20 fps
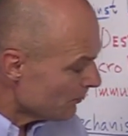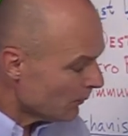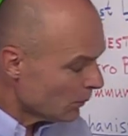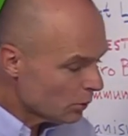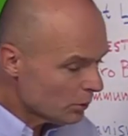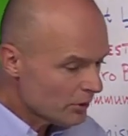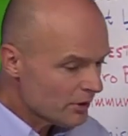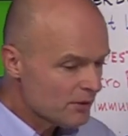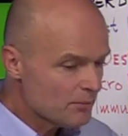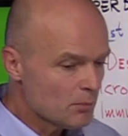
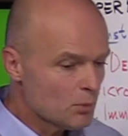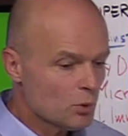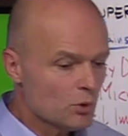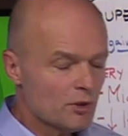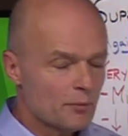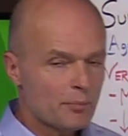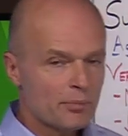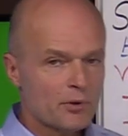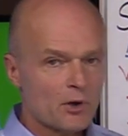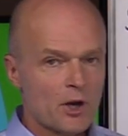more and
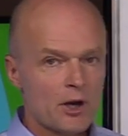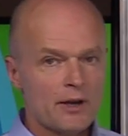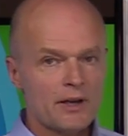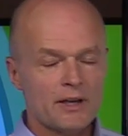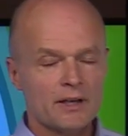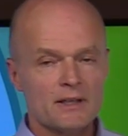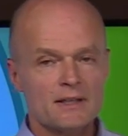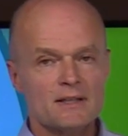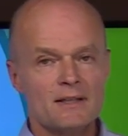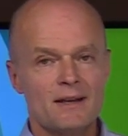more
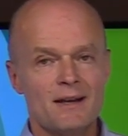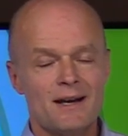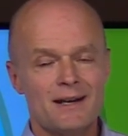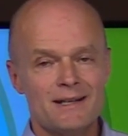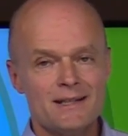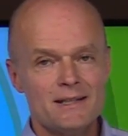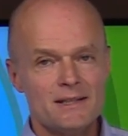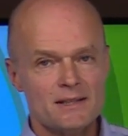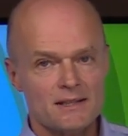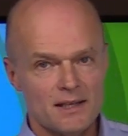products that
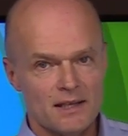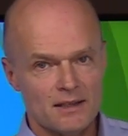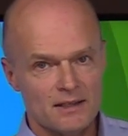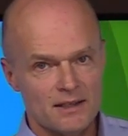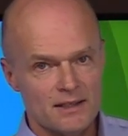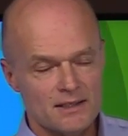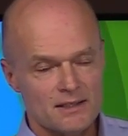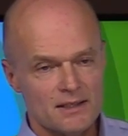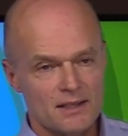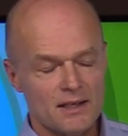I see,
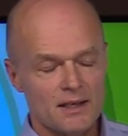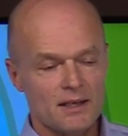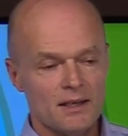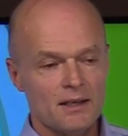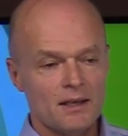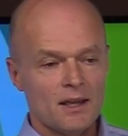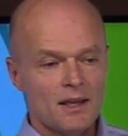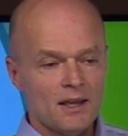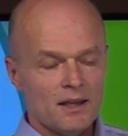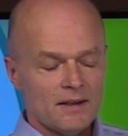they
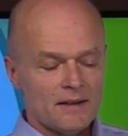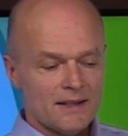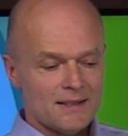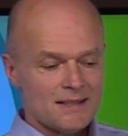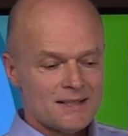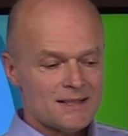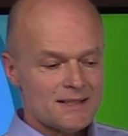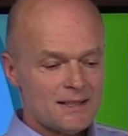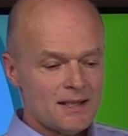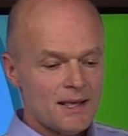say, they
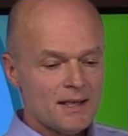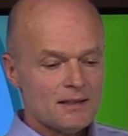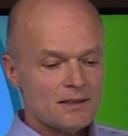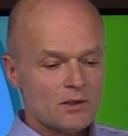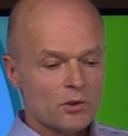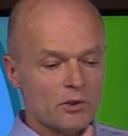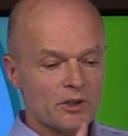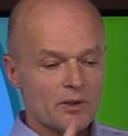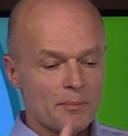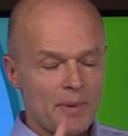state
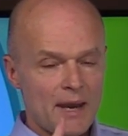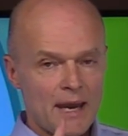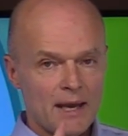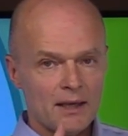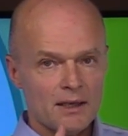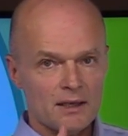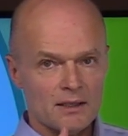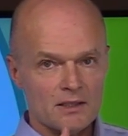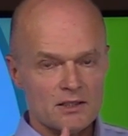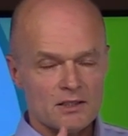on the
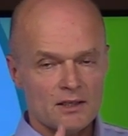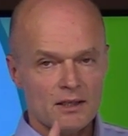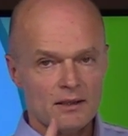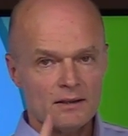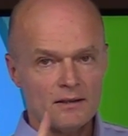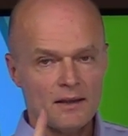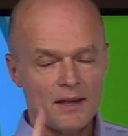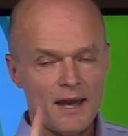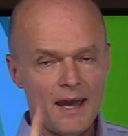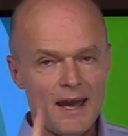package
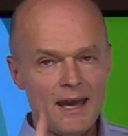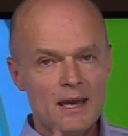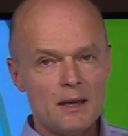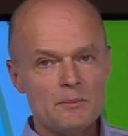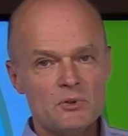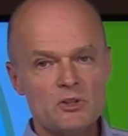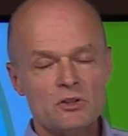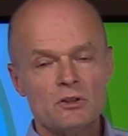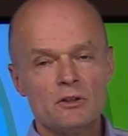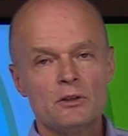that
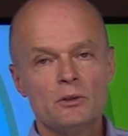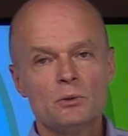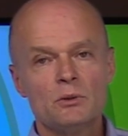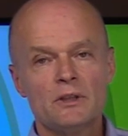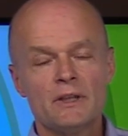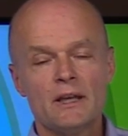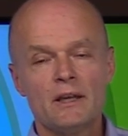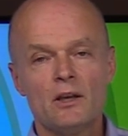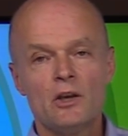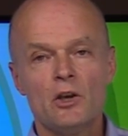
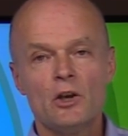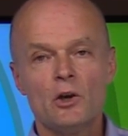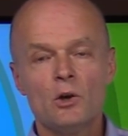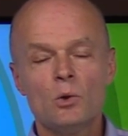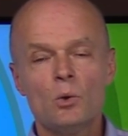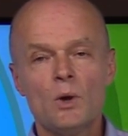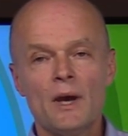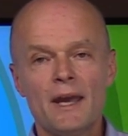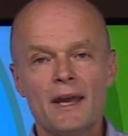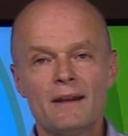absolutely
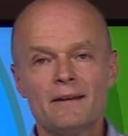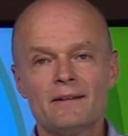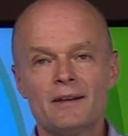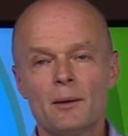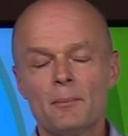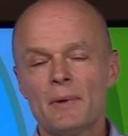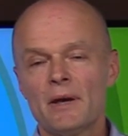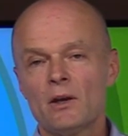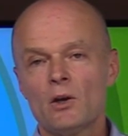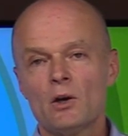no
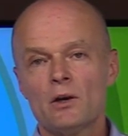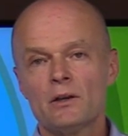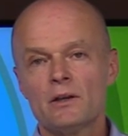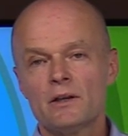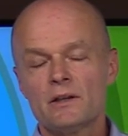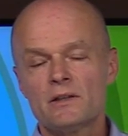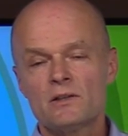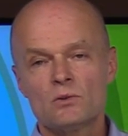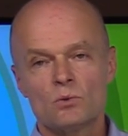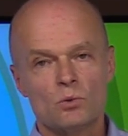
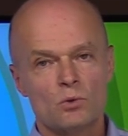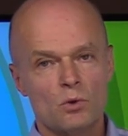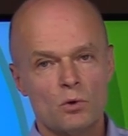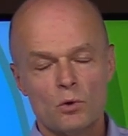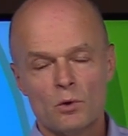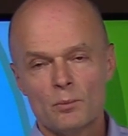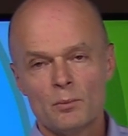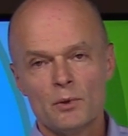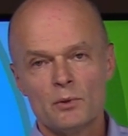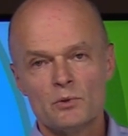antibiotics or
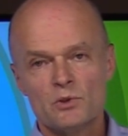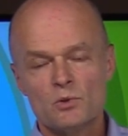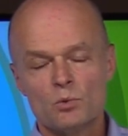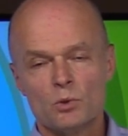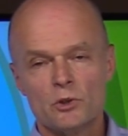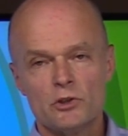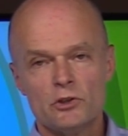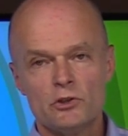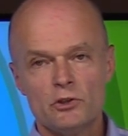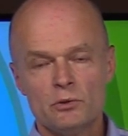hormones
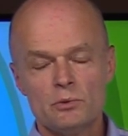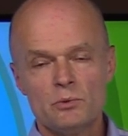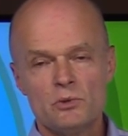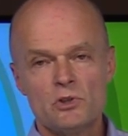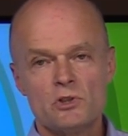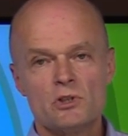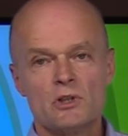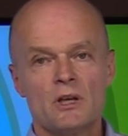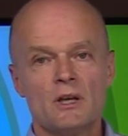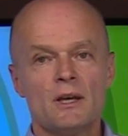were
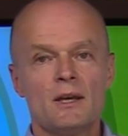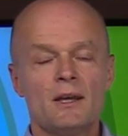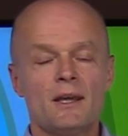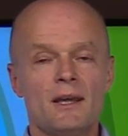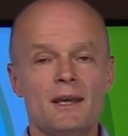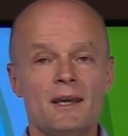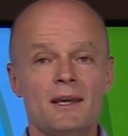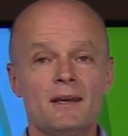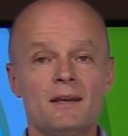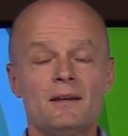used
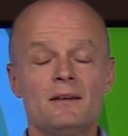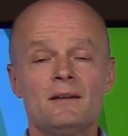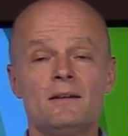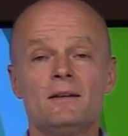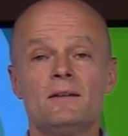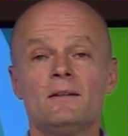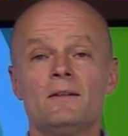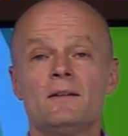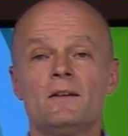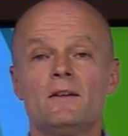
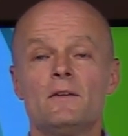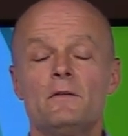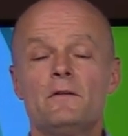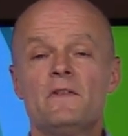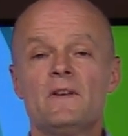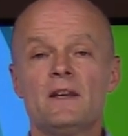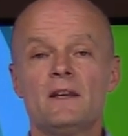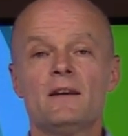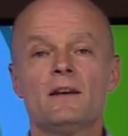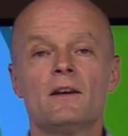in the
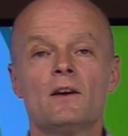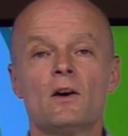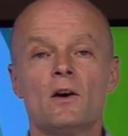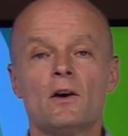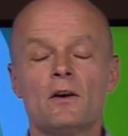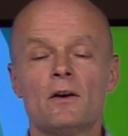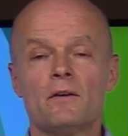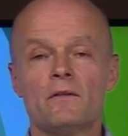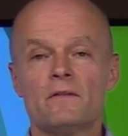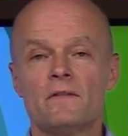feeding
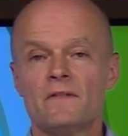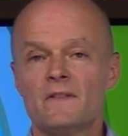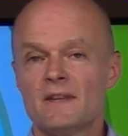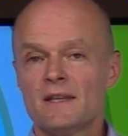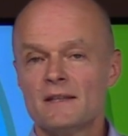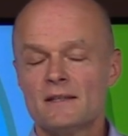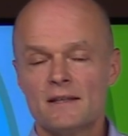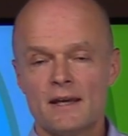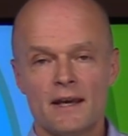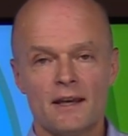of
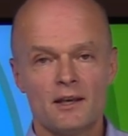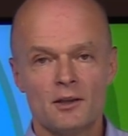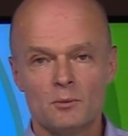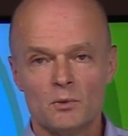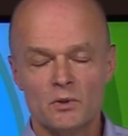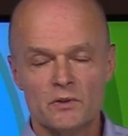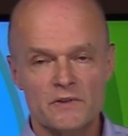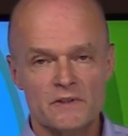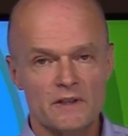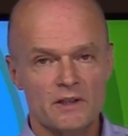these
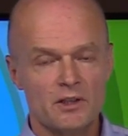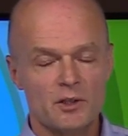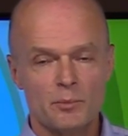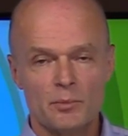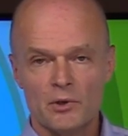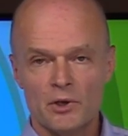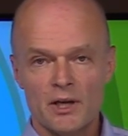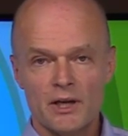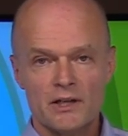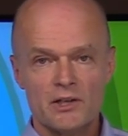animals, in the
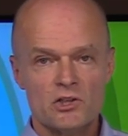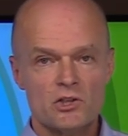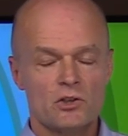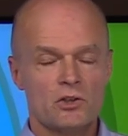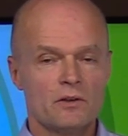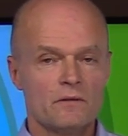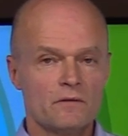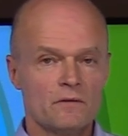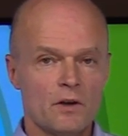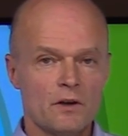production
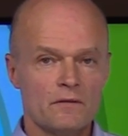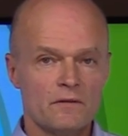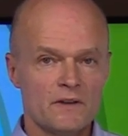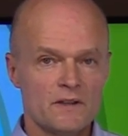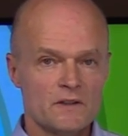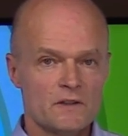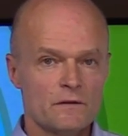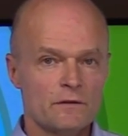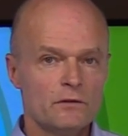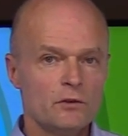of, of
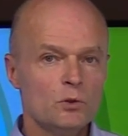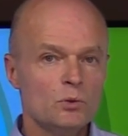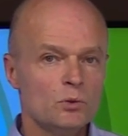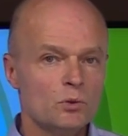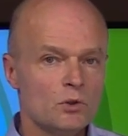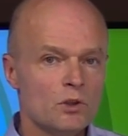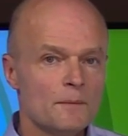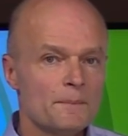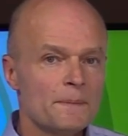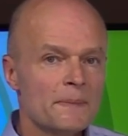this
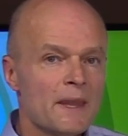food.